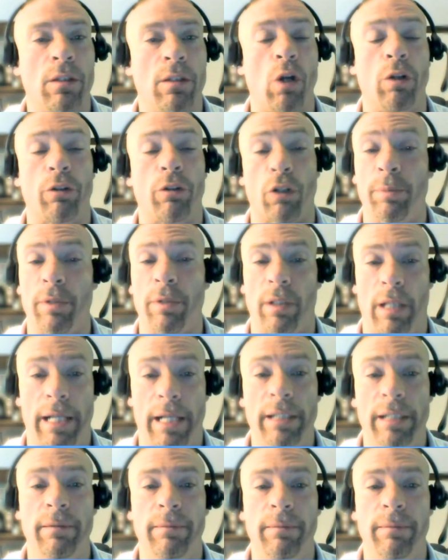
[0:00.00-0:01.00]
no group
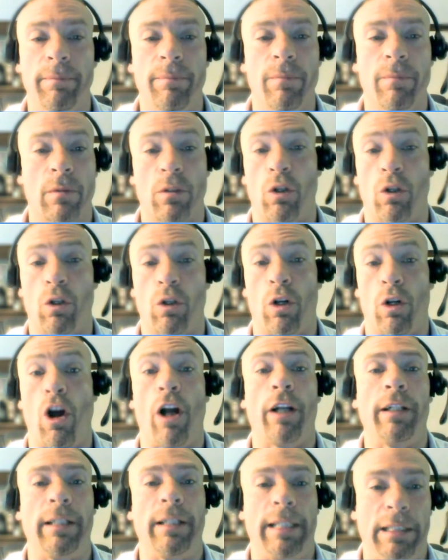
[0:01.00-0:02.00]
delay, or
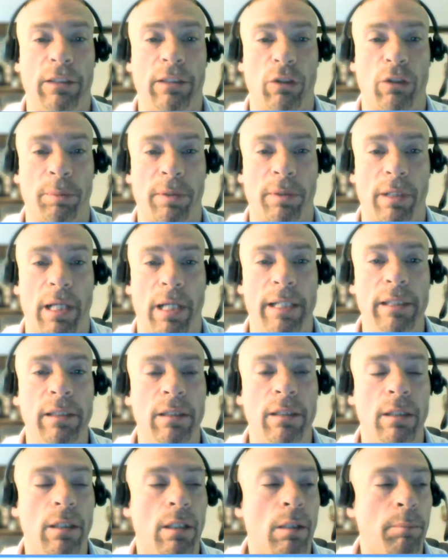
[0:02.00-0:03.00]
hardly any group
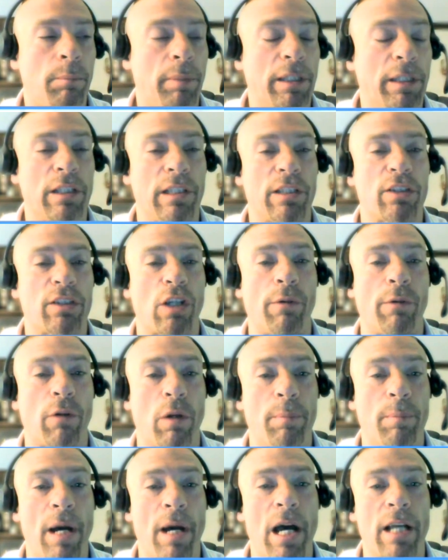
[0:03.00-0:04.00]
delay. Because it's
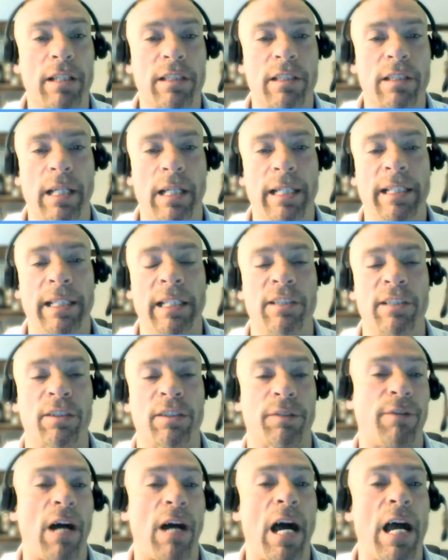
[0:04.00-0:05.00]
so robust, it can
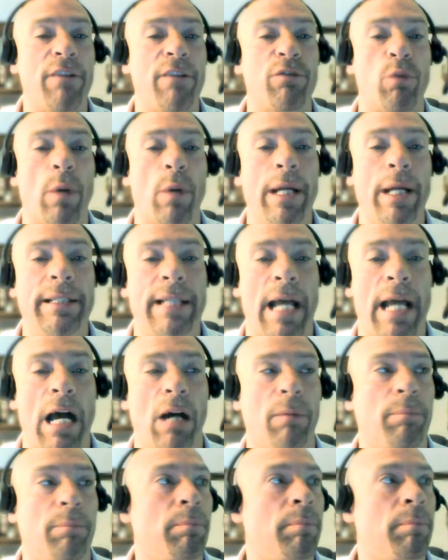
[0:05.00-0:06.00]
survive way
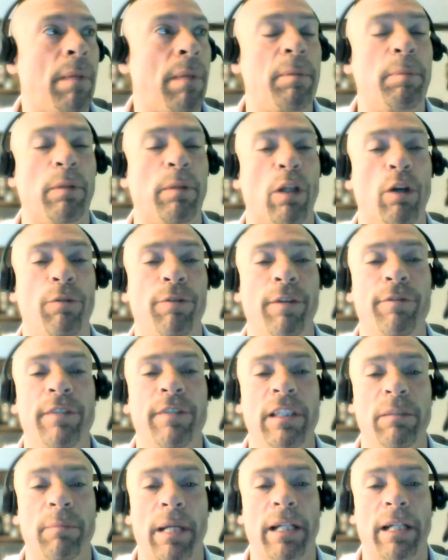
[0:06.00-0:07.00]
down, maybe below
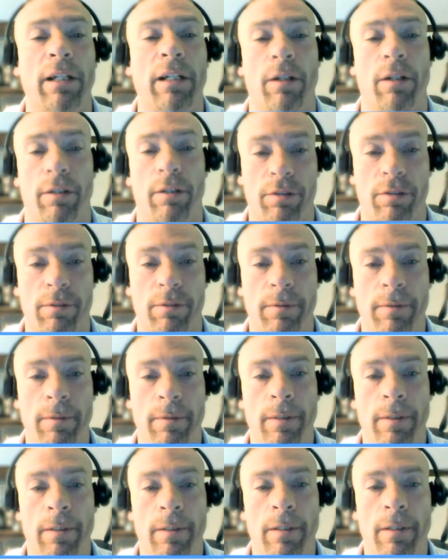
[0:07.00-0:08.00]
15 megahertz.
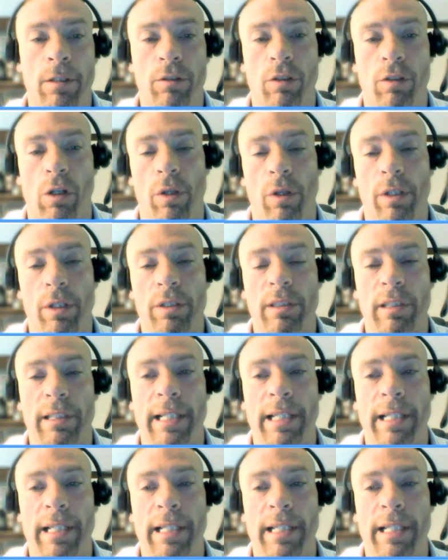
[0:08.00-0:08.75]
So this